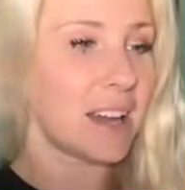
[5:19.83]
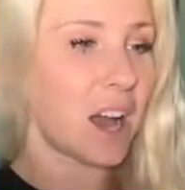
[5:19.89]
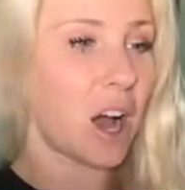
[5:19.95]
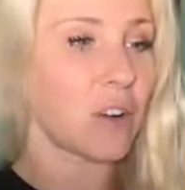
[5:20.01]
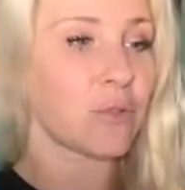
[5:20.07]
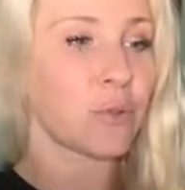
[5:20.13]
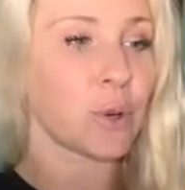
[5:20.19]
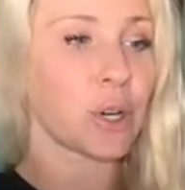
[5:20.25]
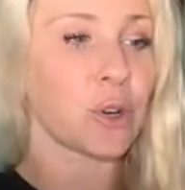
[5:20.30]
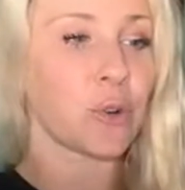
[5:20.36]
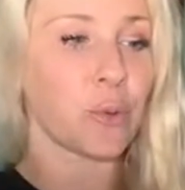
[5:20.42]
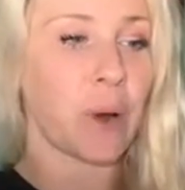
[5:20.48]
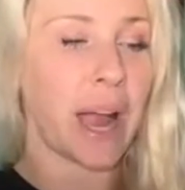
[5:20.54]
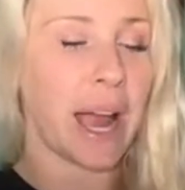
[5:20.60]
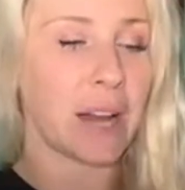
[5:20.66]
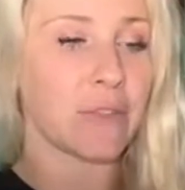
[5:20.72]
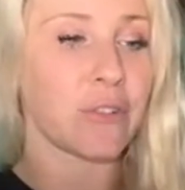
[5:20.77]
of
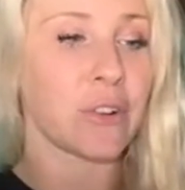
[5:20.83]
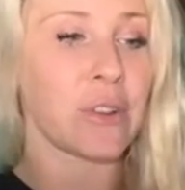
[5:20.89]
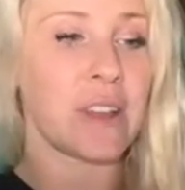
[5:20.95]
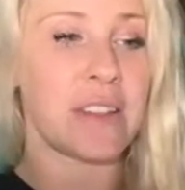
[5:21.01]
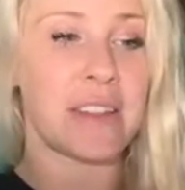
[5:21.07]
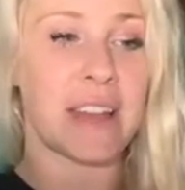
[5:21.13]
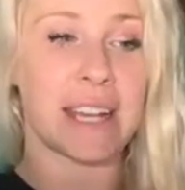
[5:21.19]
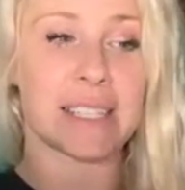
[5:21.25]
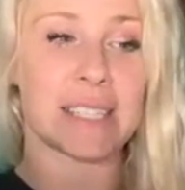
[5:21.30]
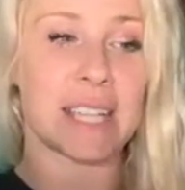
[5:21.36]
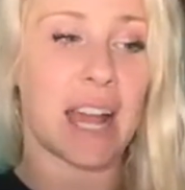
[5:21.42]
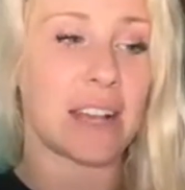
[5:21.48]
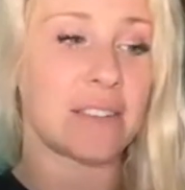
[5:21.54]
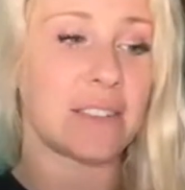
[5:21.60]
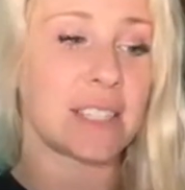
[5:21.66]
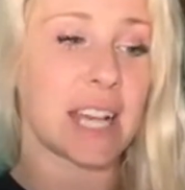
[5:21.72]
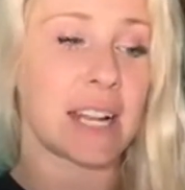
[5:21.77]
regret for the things I
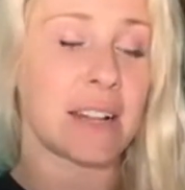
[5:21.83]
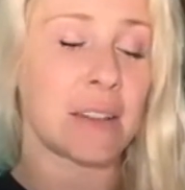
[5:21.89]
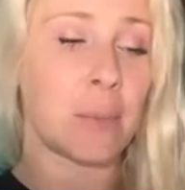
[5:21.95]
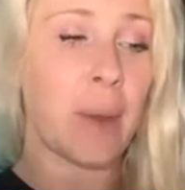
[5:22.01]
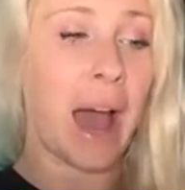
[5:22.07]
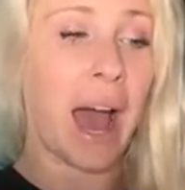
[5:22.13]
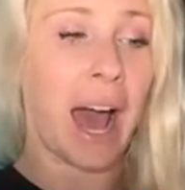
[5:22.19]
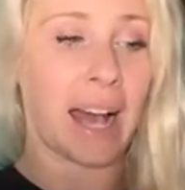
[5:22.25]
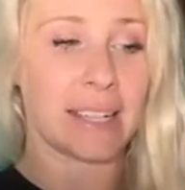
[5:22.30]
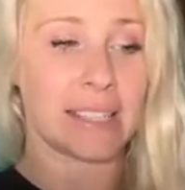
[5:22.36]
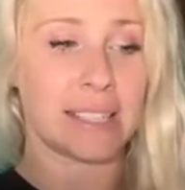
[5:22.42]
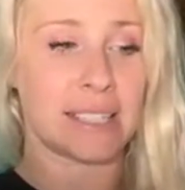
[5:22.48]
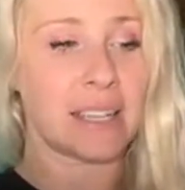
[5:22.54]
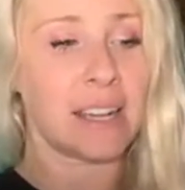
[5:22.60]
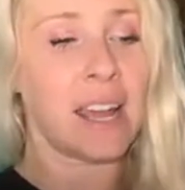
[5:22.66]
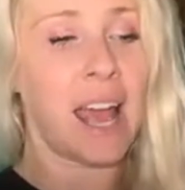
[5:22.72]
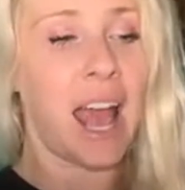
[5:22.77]
have said in the past.